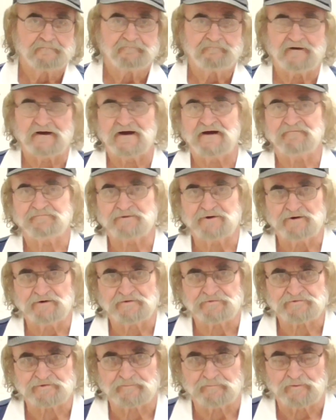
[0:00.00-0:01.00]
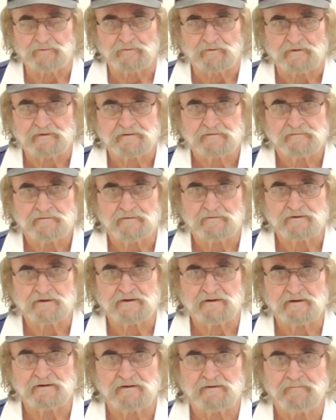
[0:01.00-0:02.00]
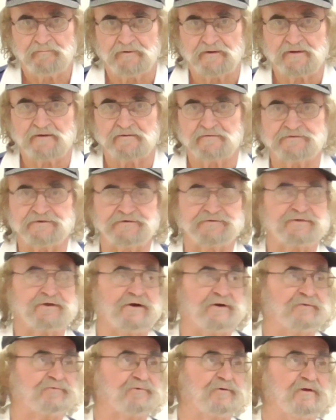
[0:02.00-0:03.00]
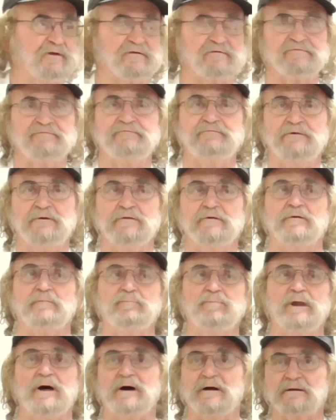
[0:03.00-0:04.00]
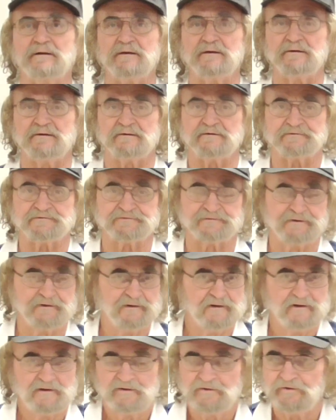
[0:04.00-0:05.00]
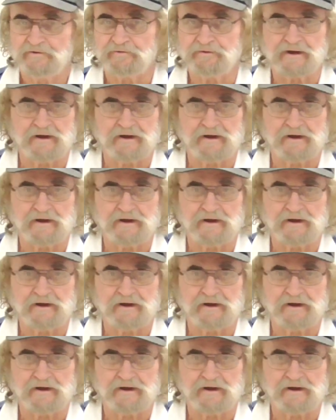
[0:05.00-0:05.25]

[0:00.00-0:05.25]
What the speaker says: 5 years or more, okay? Because this country is full of block layers who